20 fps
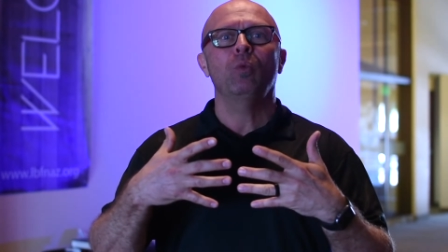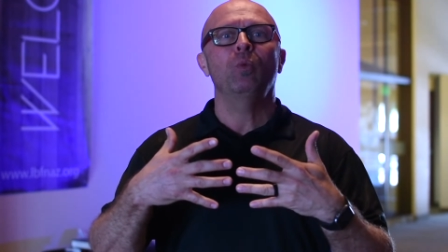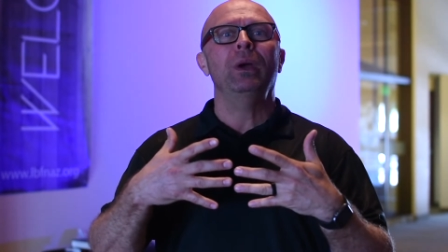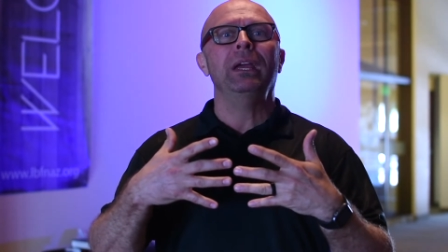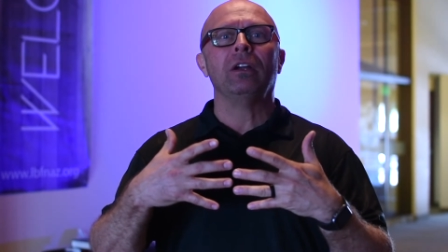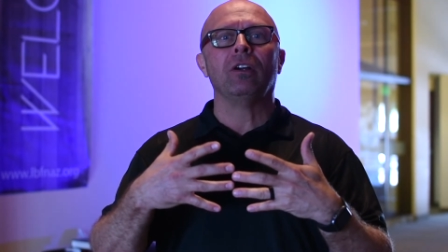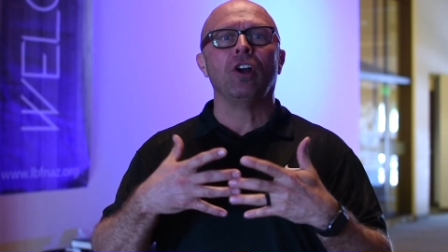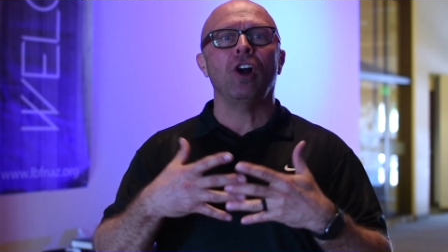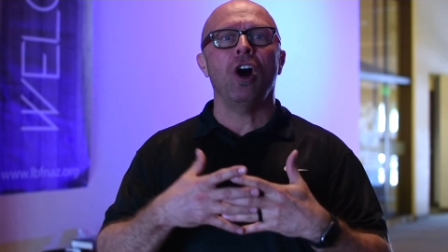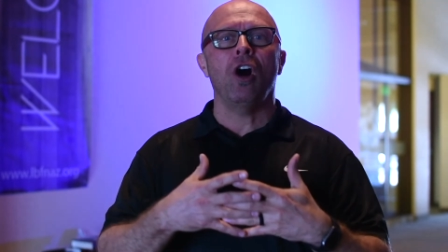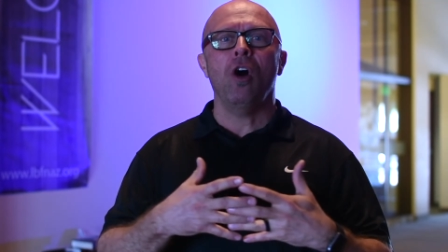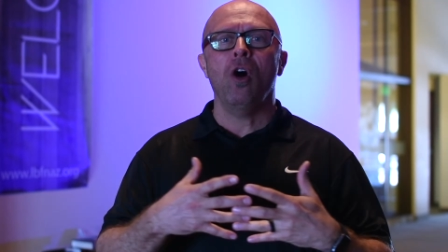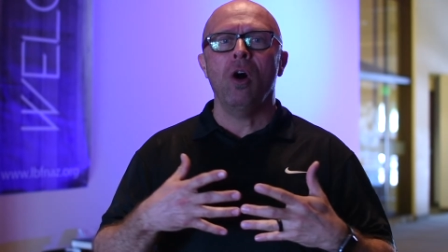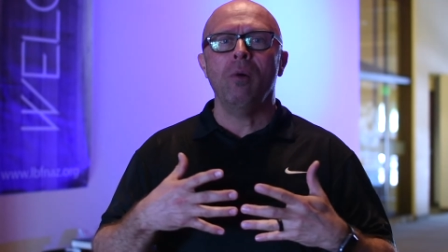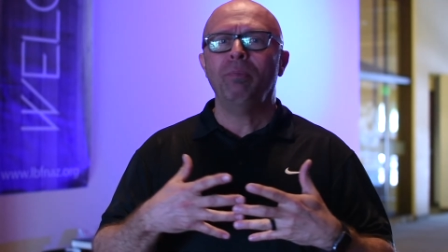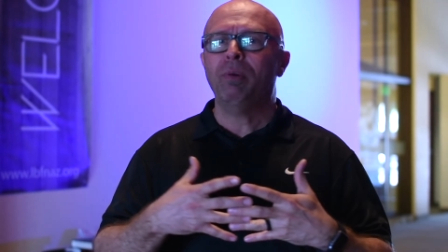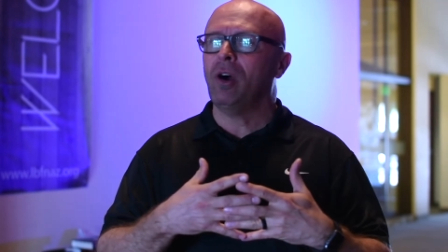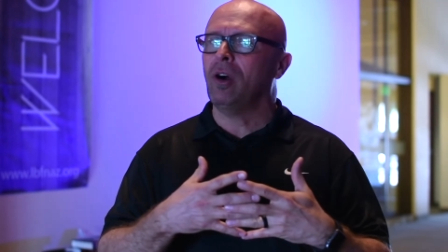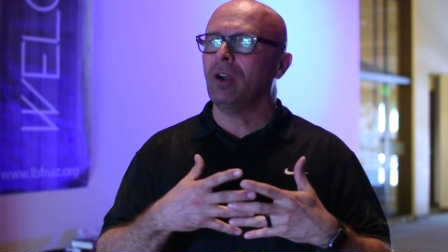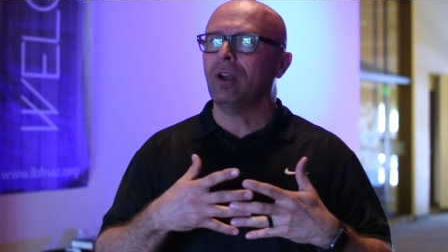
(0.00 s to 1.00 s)
we are
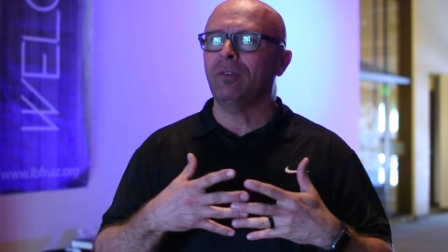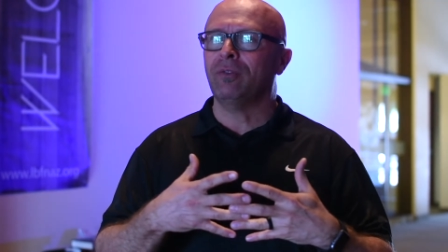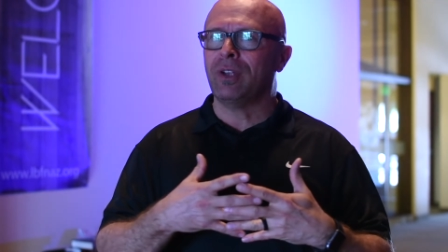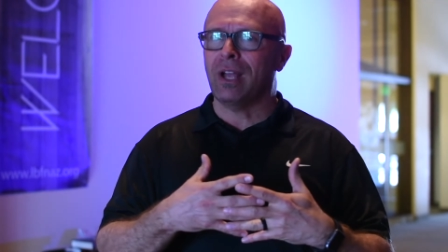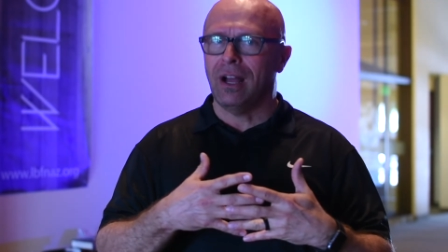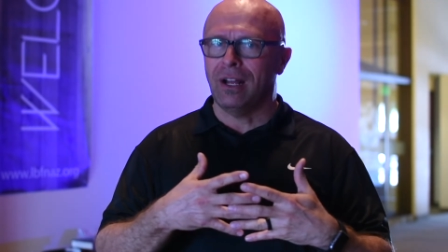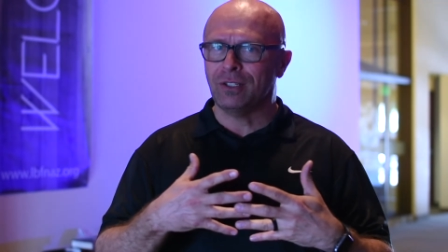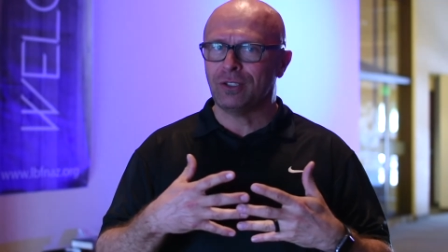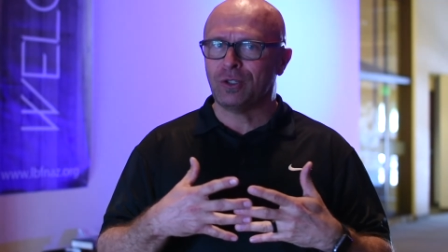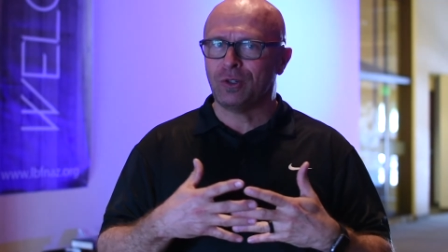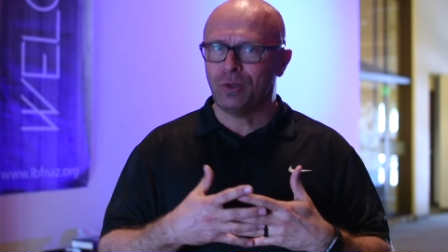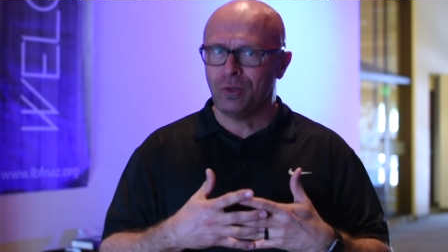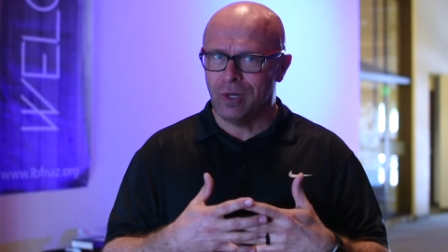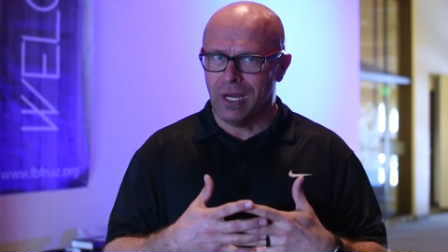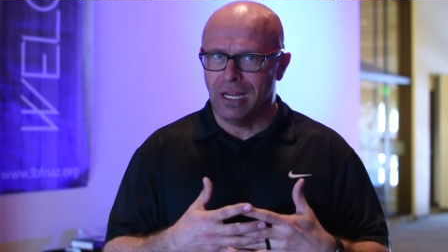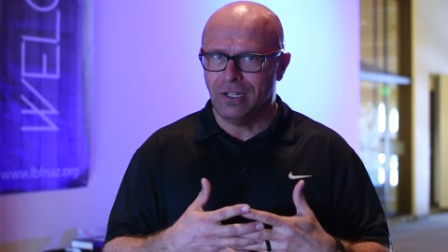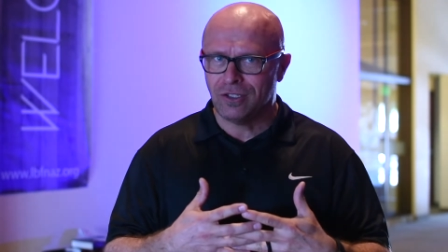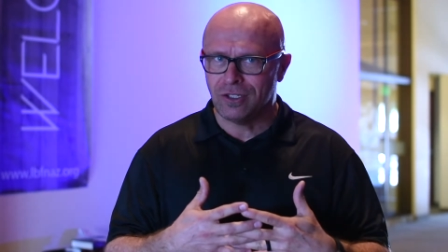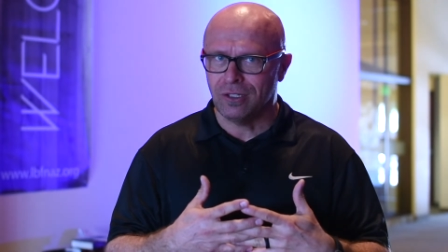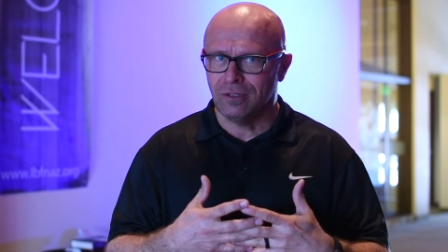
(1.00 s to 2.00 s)
all part of God's
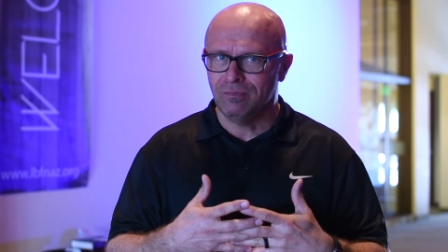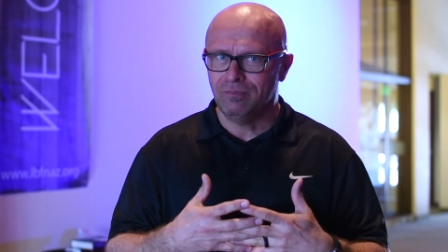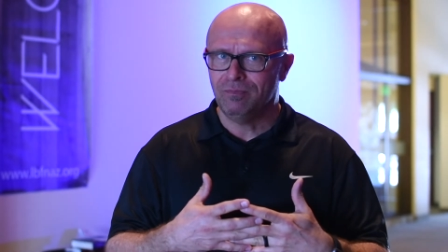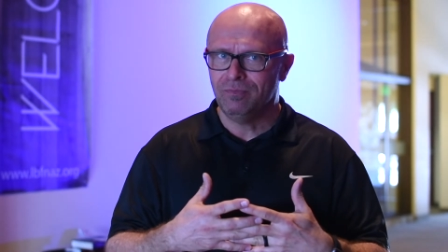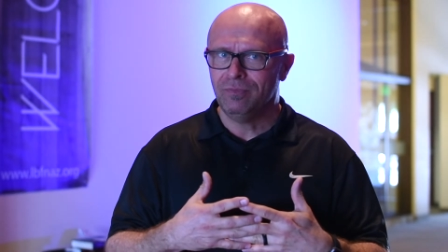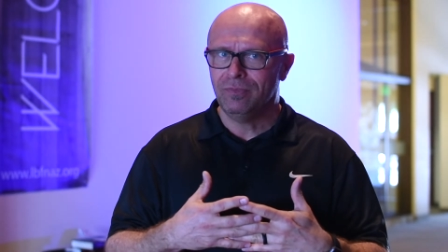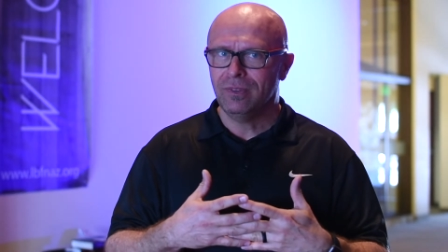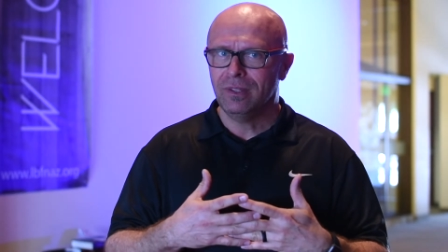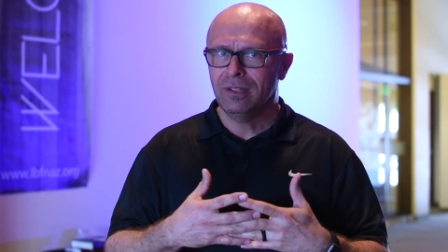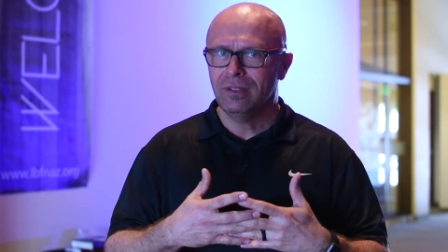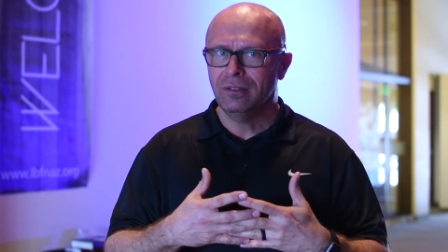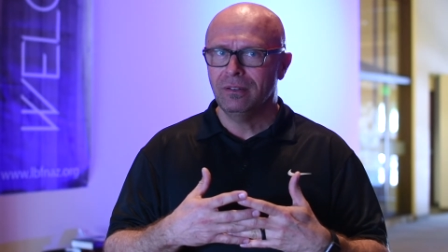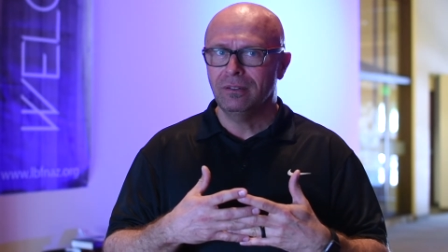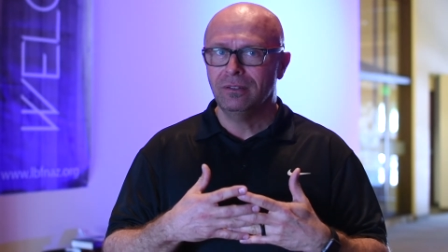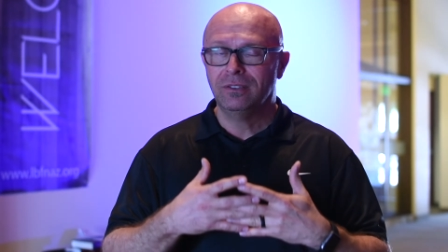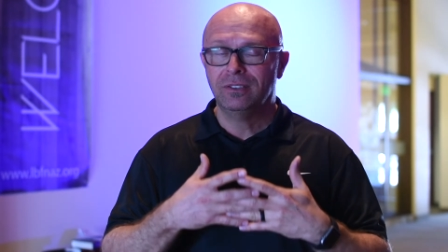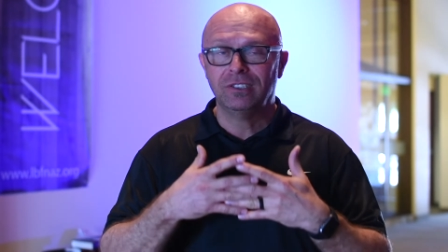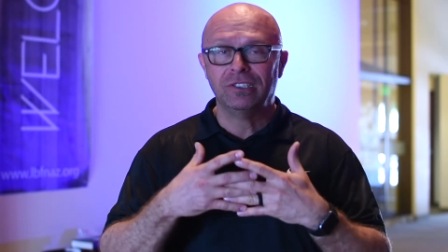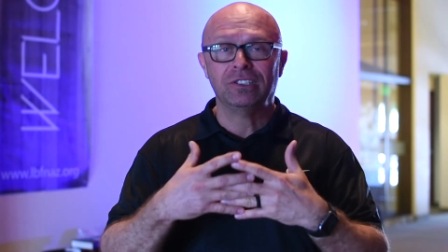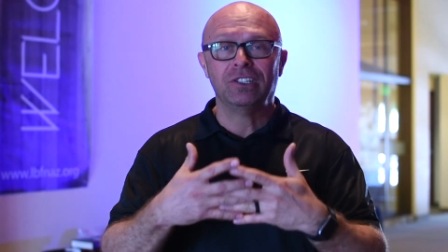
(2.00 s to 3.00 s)

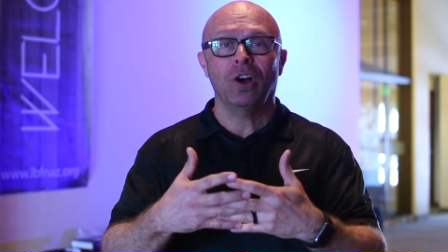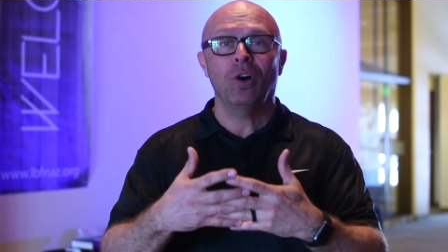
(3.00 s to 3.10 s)
creation.